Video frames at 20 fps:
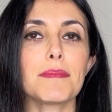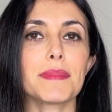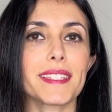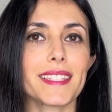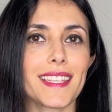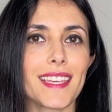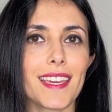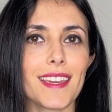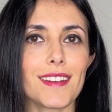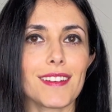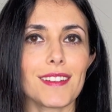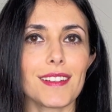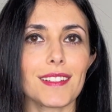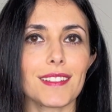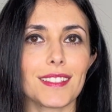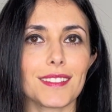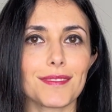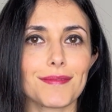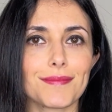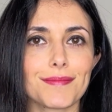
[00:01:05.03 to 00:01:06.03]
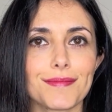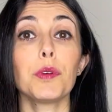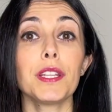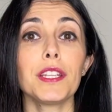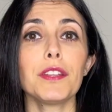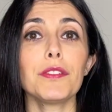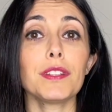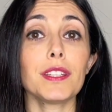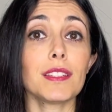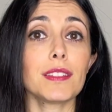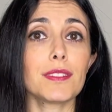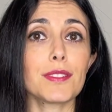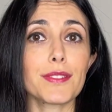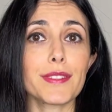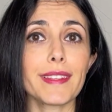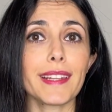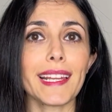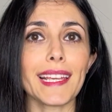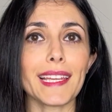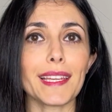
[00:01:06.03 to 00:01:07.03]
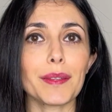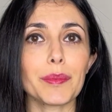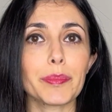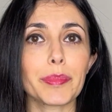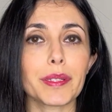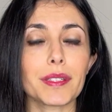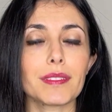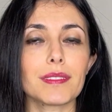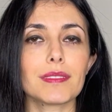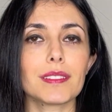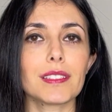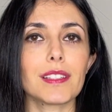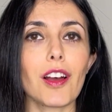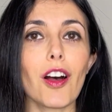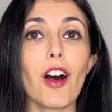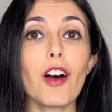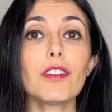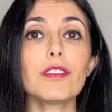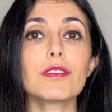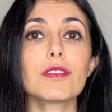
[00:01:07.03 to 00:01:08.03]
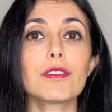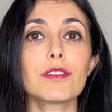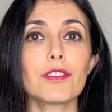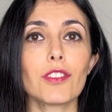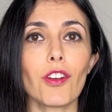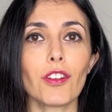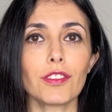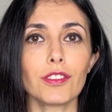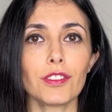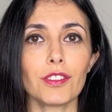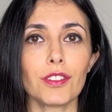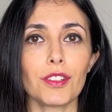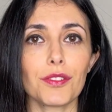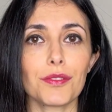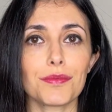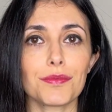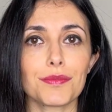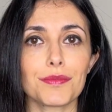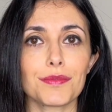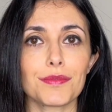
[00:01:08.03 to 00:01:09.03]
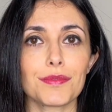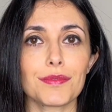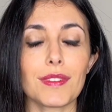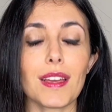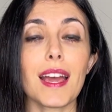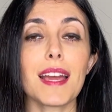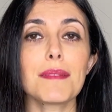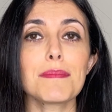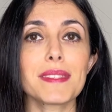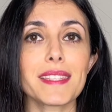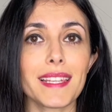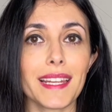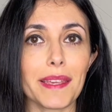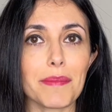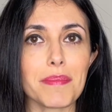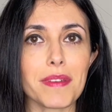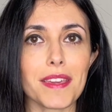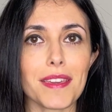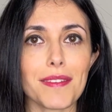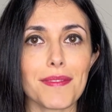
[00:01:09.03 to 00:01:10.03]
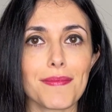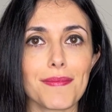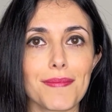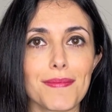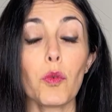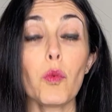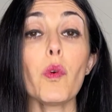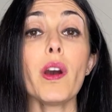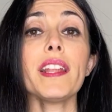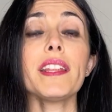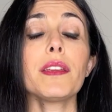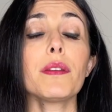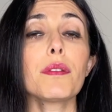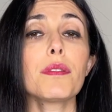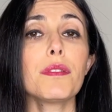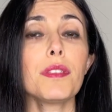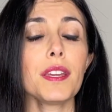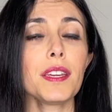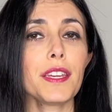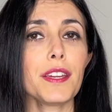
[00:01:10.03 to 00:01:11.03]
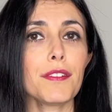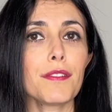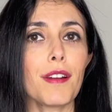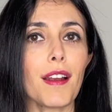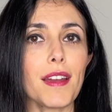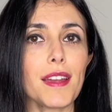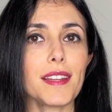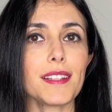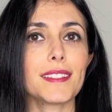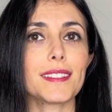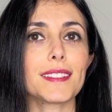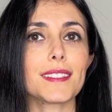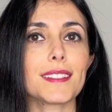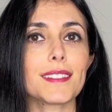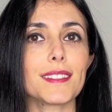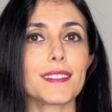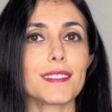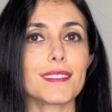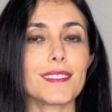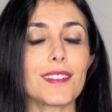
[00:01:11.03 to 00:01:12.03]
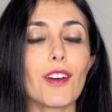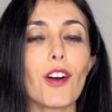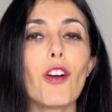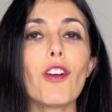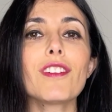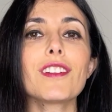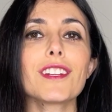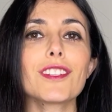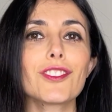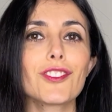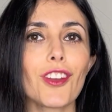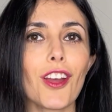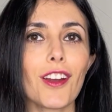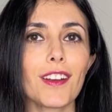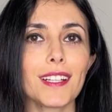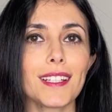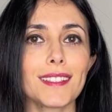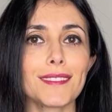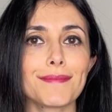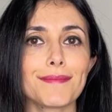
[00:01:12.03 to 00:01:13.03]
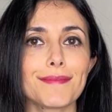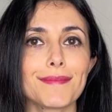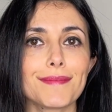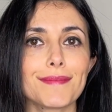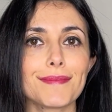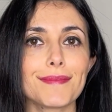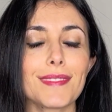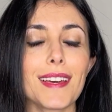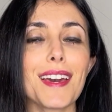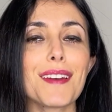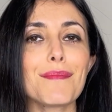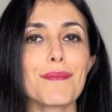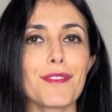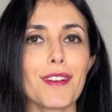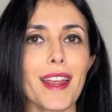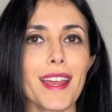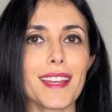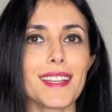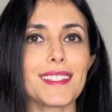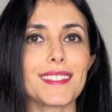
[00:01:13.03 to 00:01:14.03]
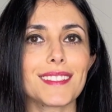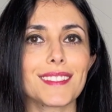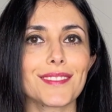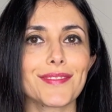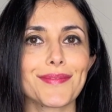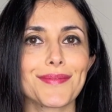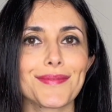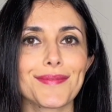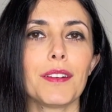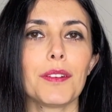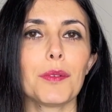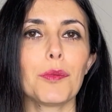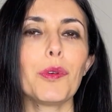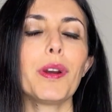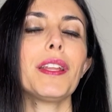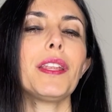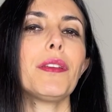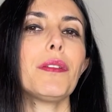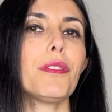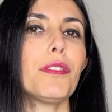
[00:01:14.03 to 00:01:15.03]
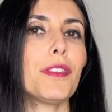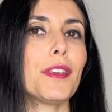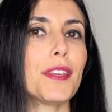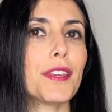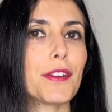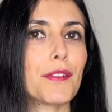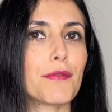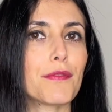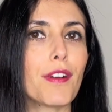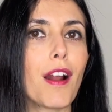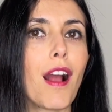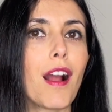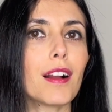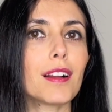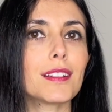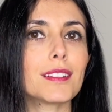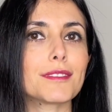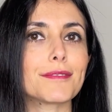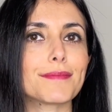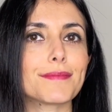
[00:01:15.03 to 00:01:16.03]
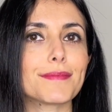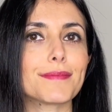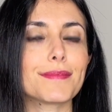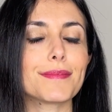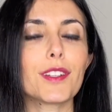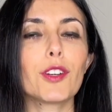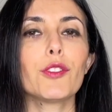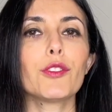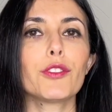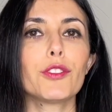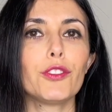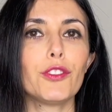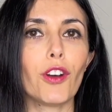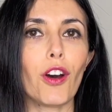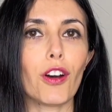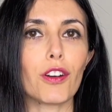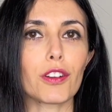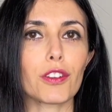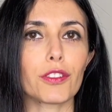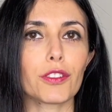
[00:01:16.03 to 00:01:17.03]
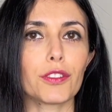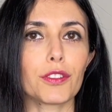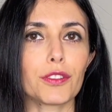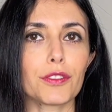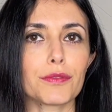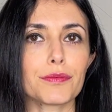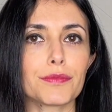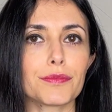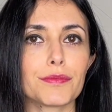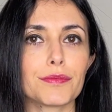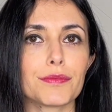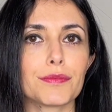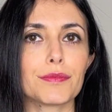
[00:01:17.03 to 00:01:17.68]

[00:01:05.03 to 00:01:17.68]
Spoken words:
I'm scared. When you need to sleep, ho sonno, I'm sleepy. When you think you're right, ho ragione, I'm right. When you think you're wrong, ho torto,